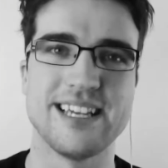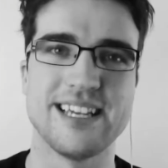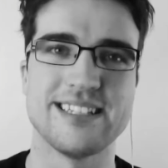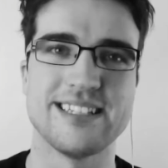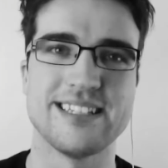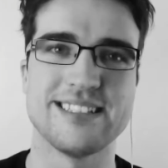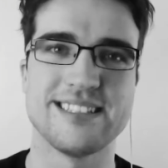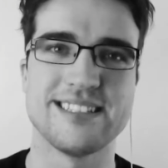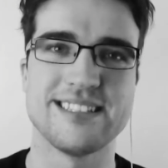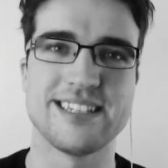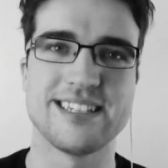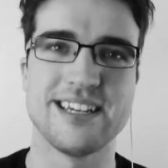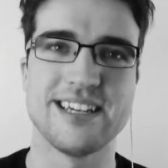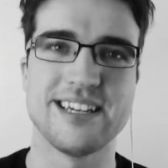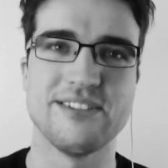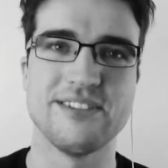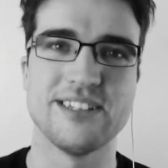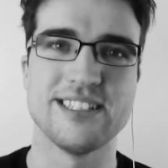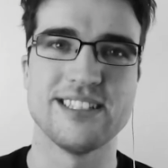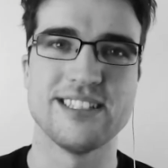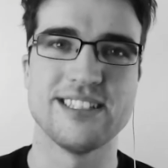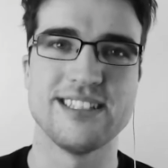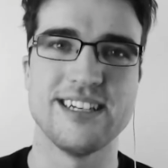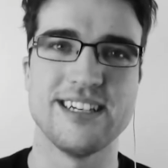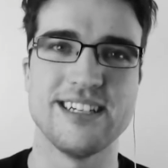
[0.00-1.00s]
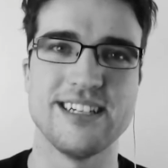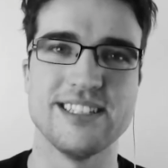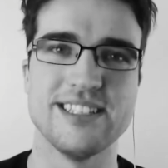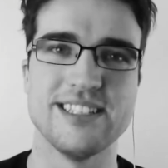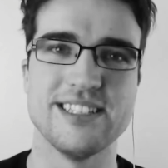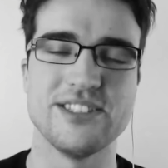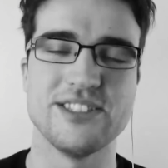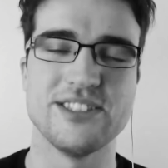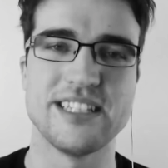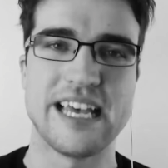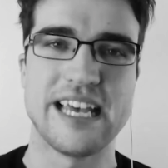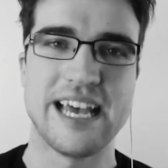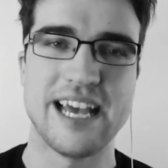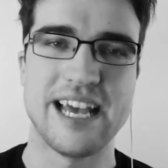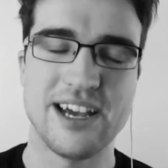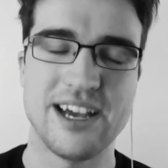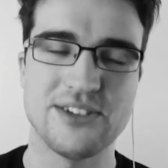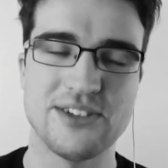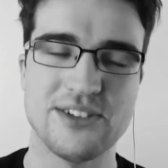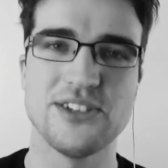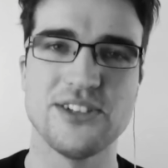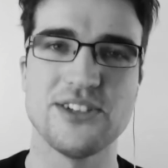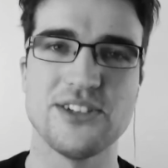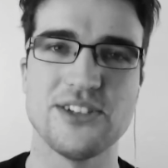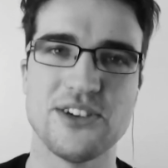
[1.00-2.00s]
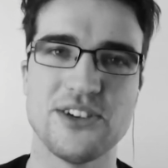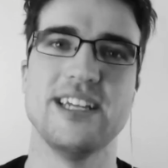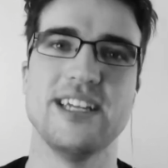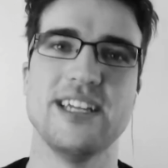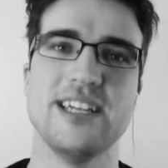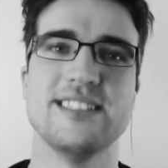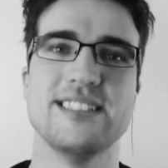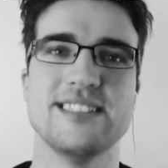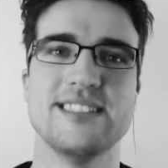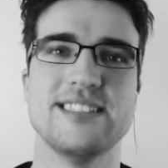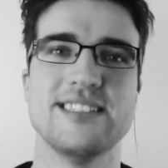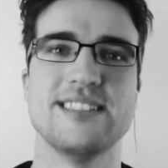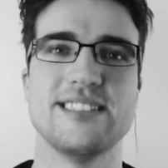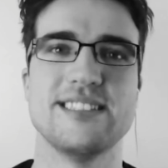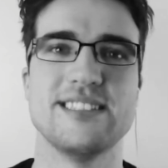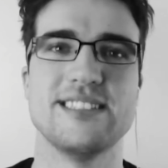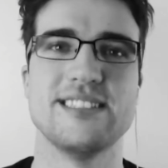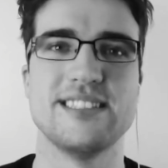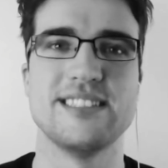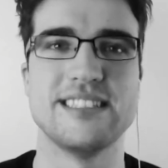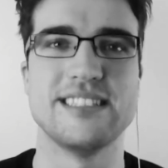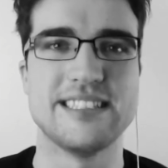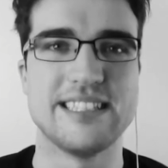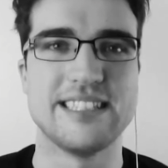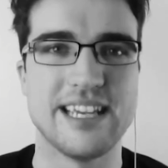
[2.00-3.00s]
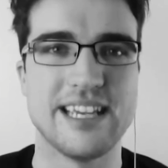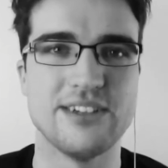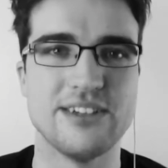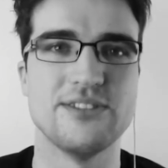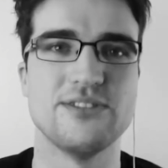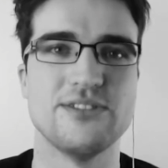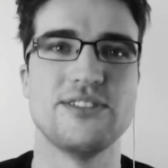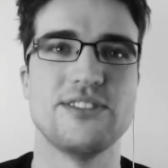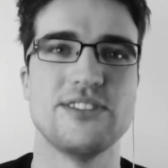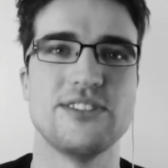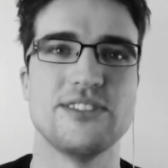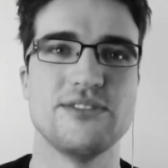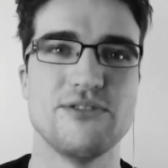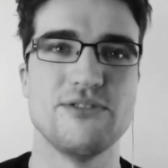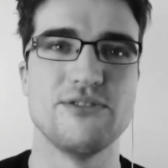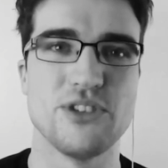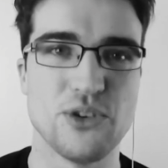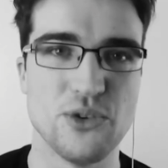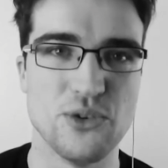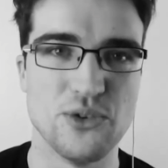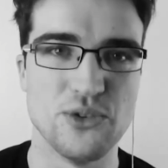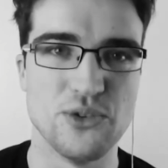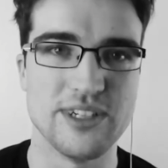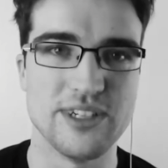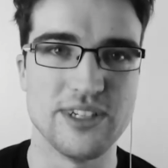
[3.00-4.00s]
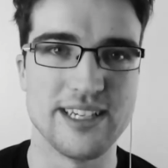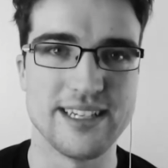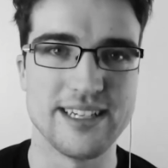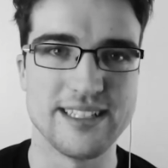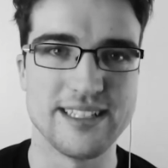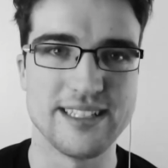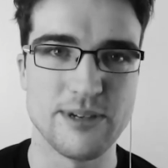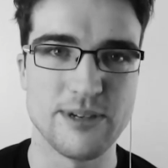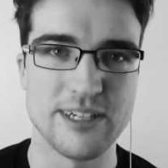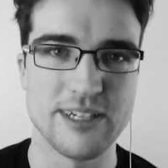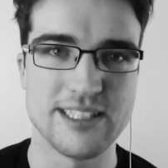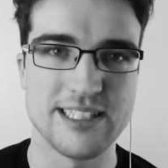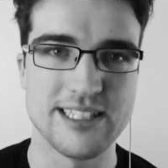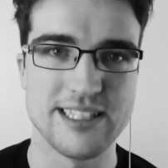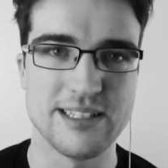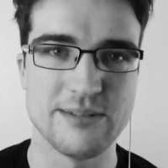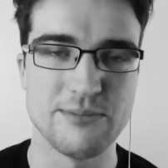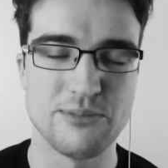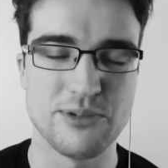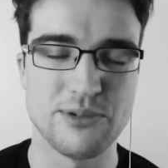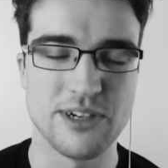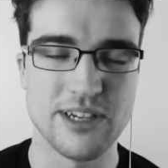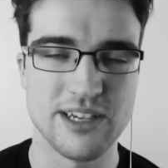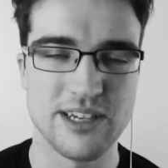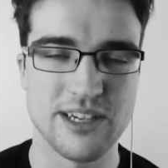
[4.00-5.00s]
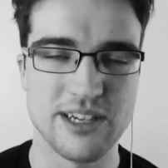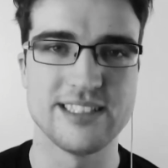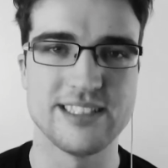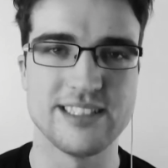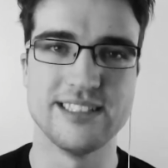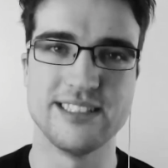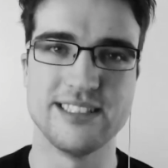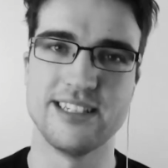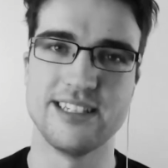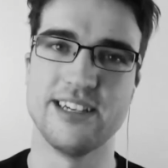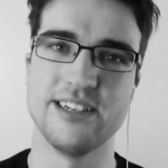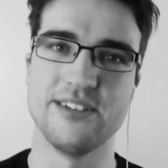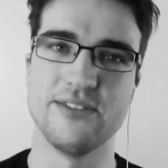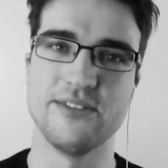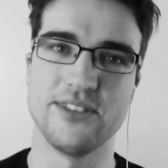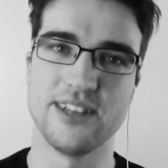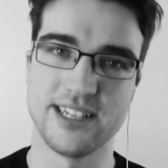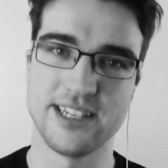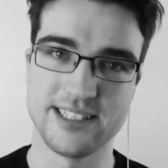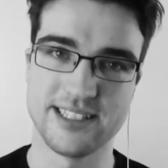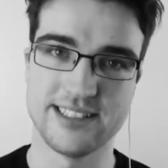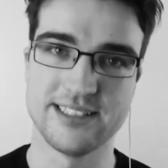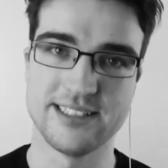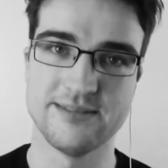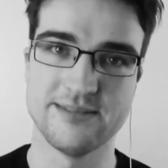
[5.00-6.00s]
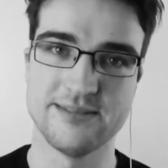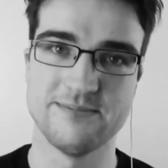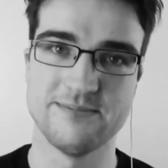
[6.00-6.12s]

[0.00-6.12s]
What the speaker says: asked kind of at the start is just how you got into sound recording, especially the production side of things.